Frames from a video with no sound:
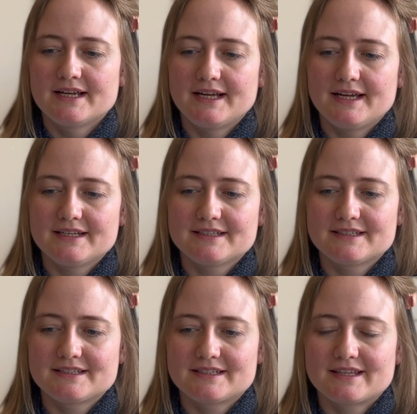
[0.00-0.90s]

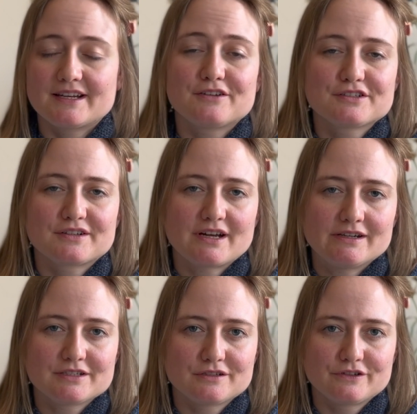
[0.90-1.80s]
and that also
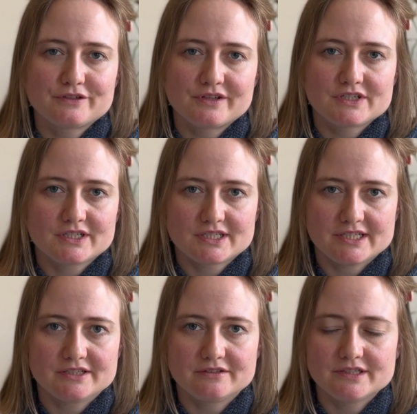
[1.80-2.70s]
carries over to this
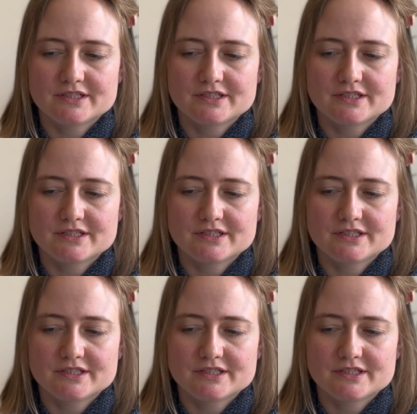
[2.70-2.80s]
accessory.